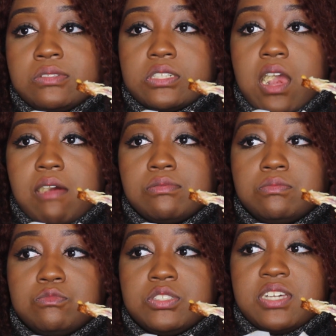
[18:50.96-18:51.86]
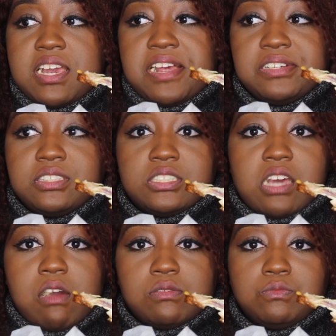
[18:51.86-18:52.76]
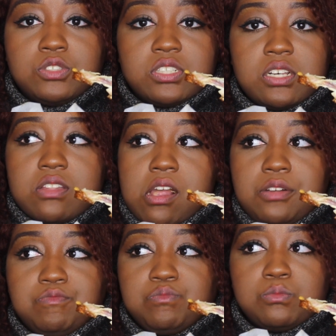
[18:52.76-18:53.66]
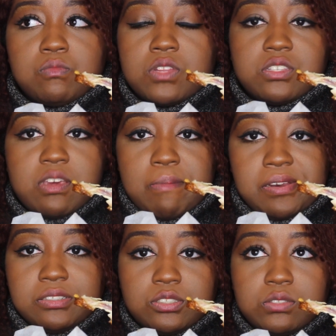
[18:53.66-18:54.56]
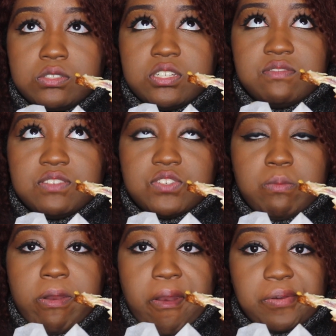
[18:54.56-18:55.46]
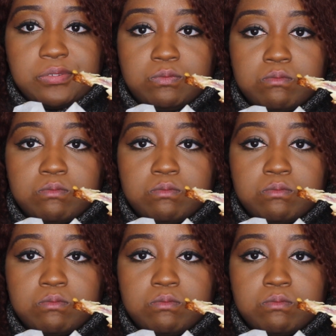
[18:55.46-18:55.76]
I was in and out within like 10 minutes, 10-15 minutes.